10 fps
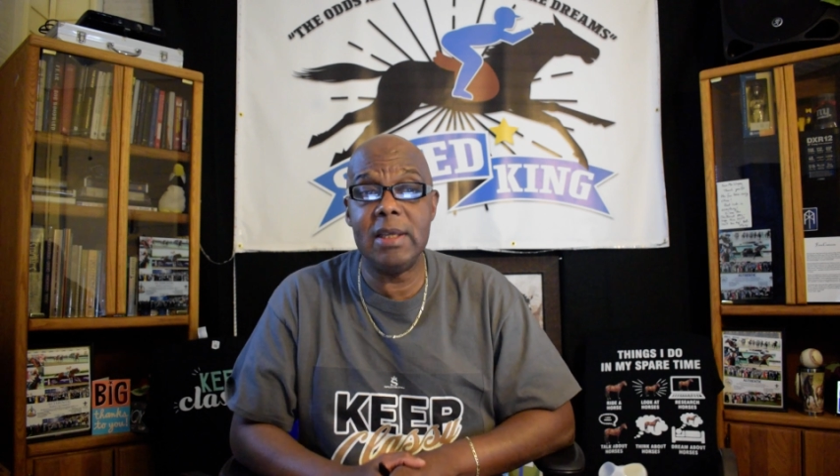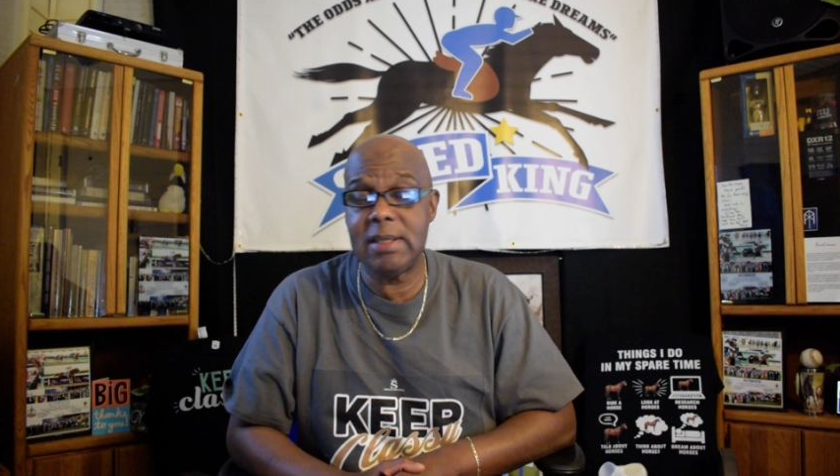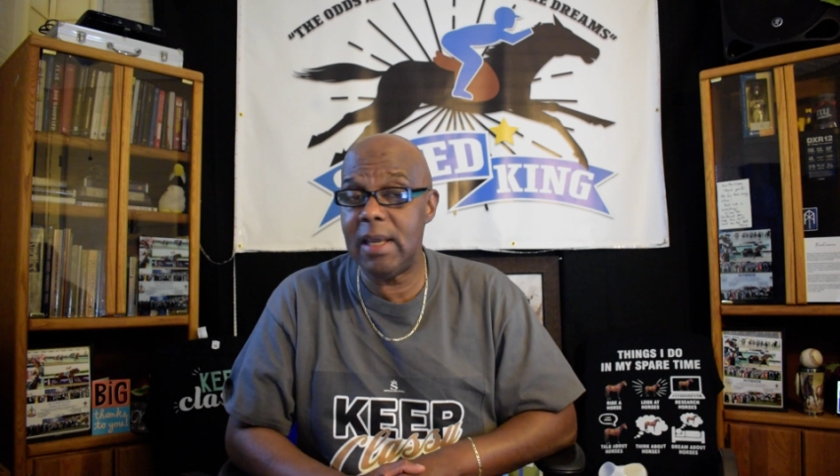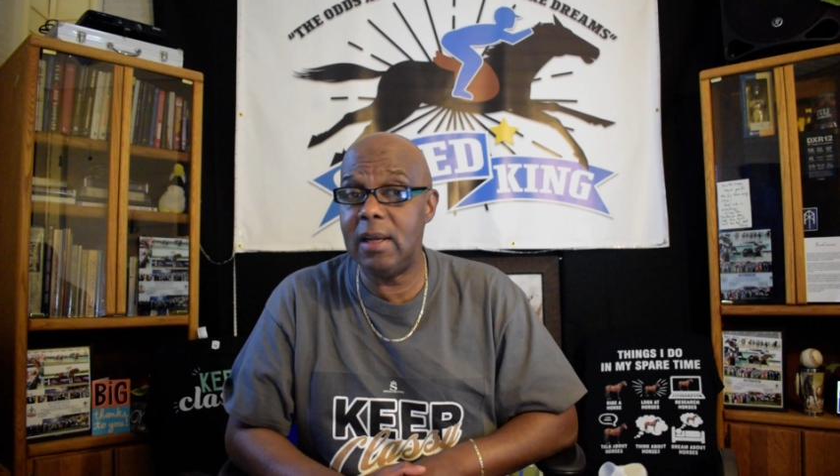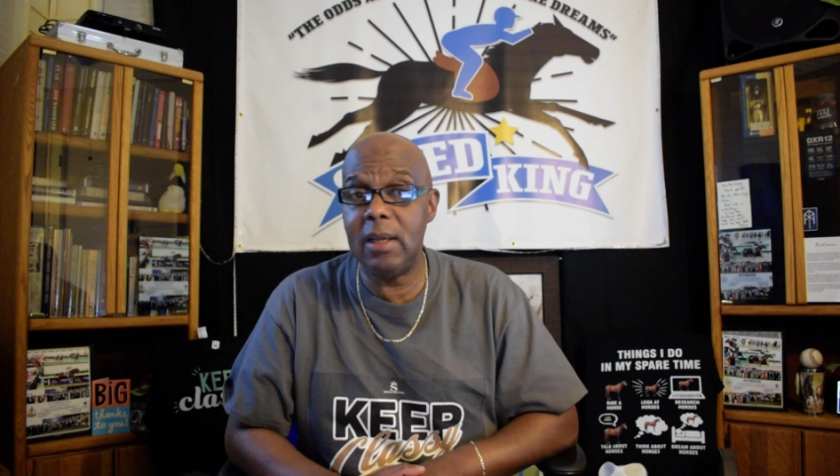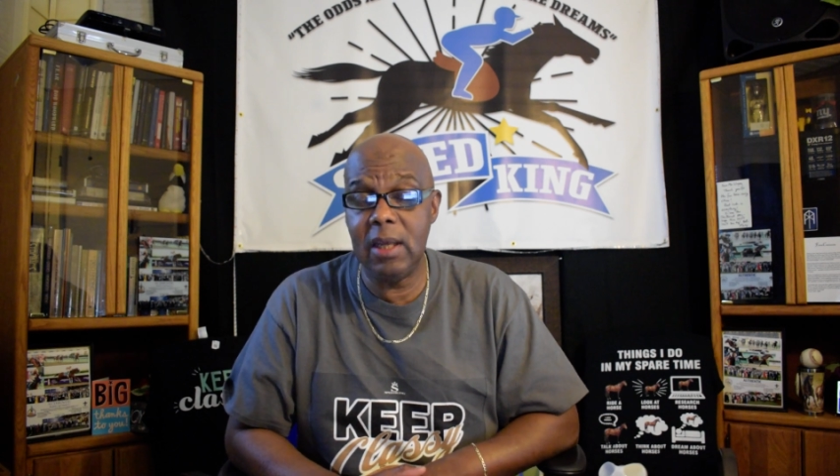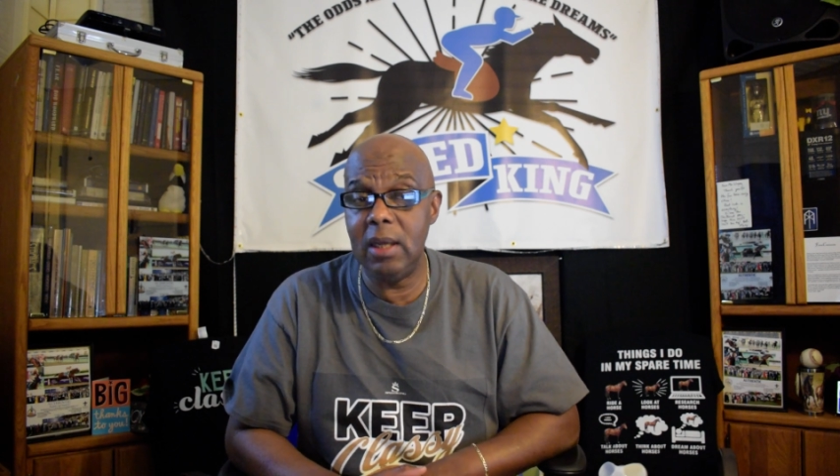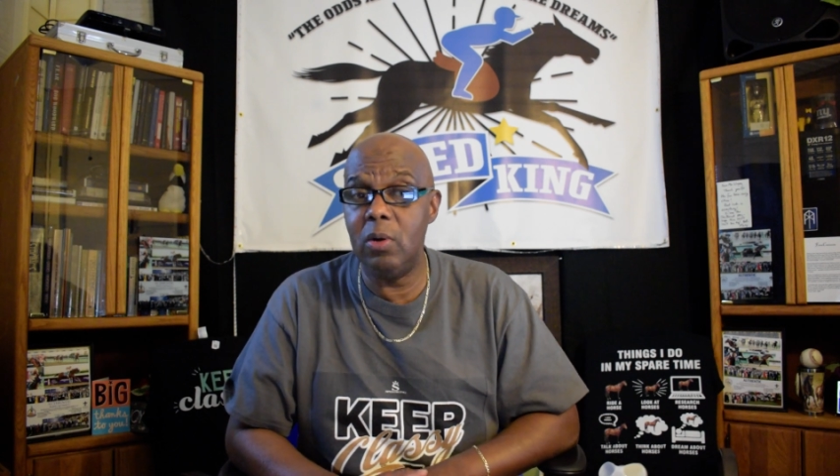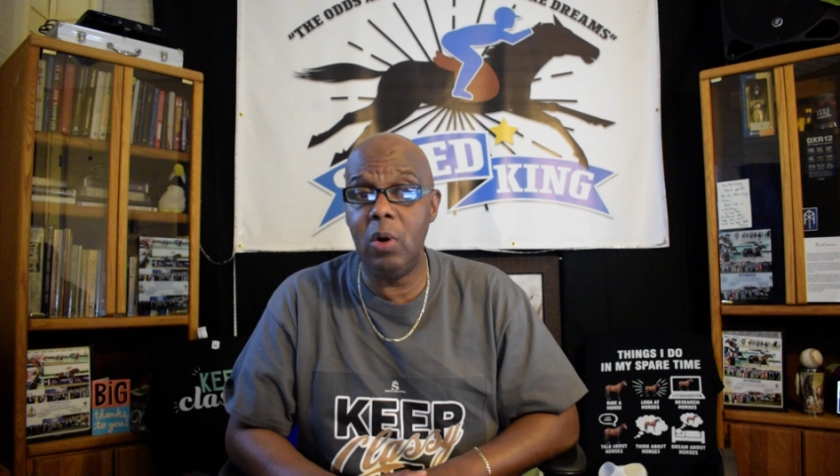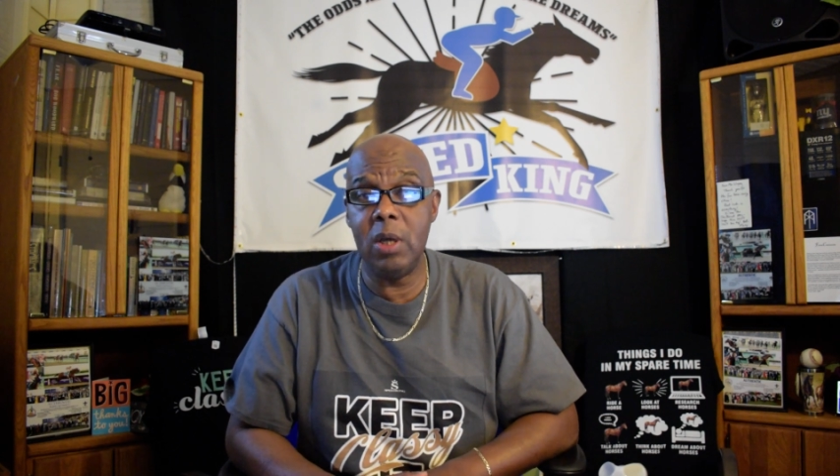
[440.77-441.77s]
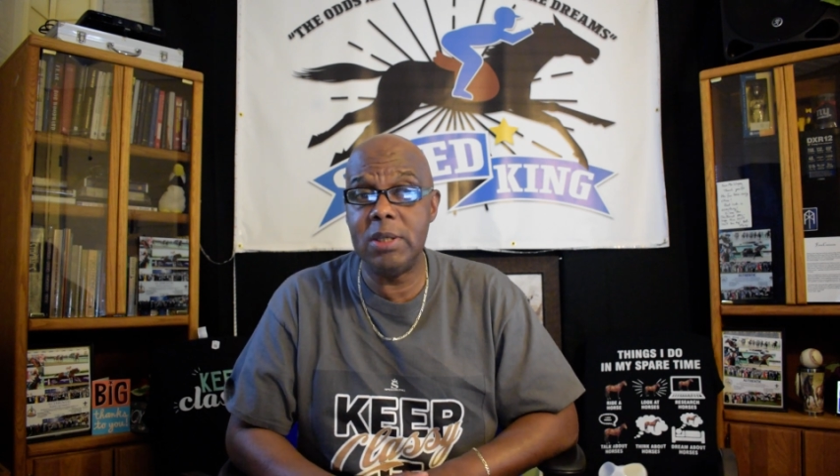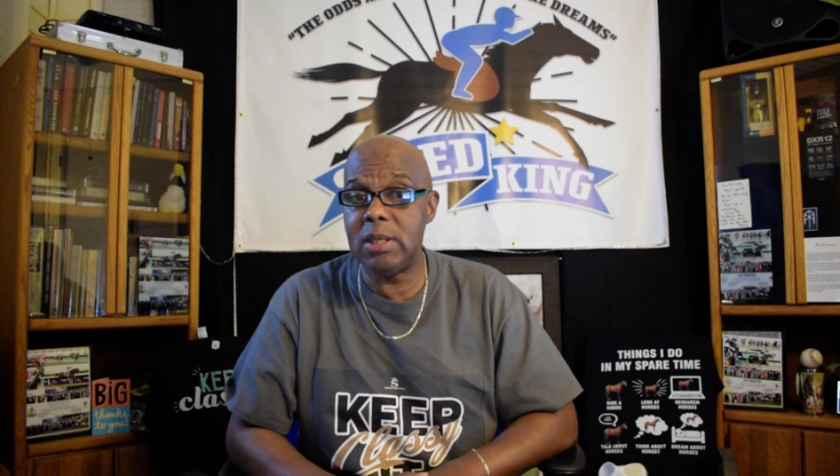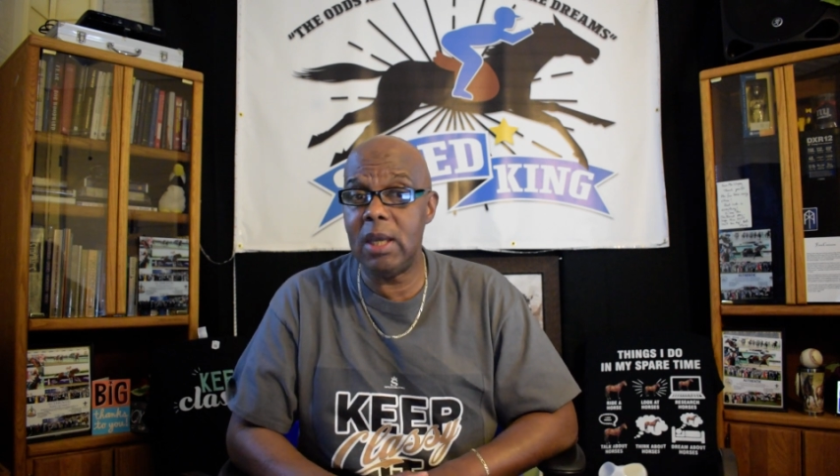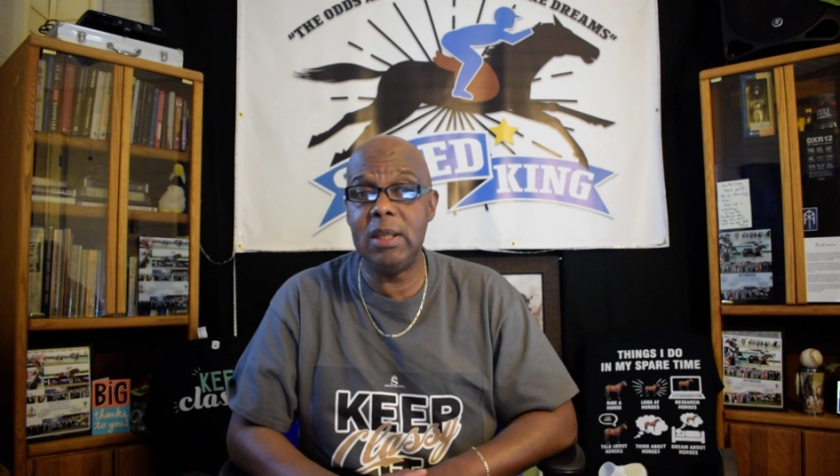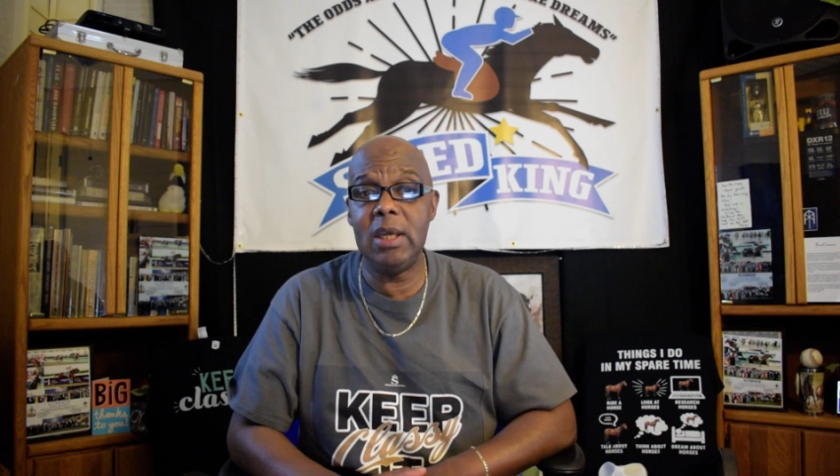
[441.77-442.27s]
at Santa Anita on
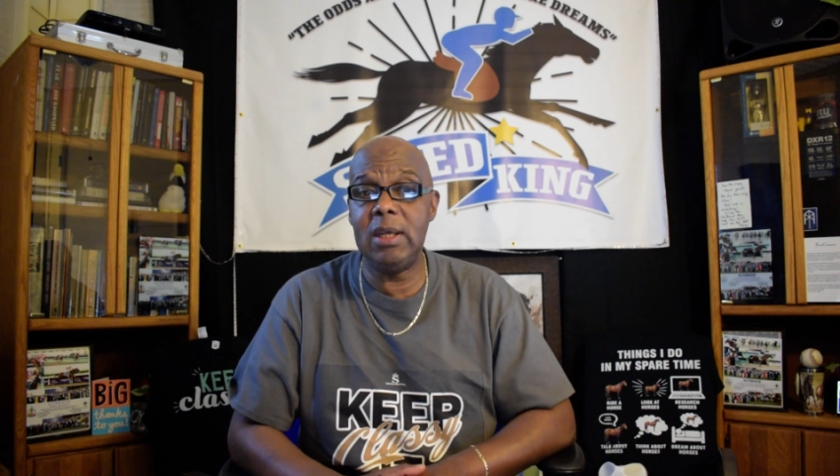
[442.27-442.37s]
Sunday,